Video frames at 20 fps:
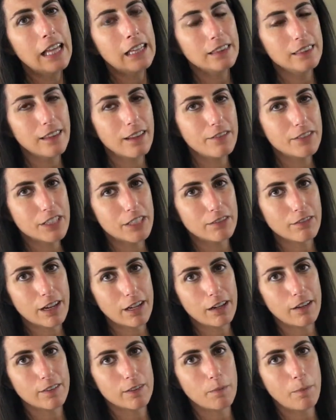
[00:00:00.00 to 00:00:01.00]
loves it
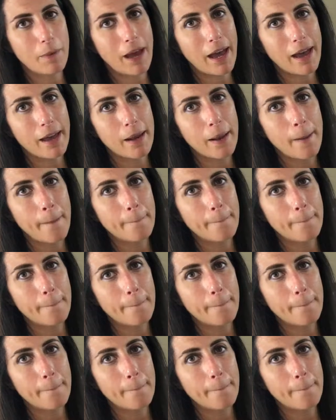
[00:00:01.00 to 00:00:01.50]
right off the bat,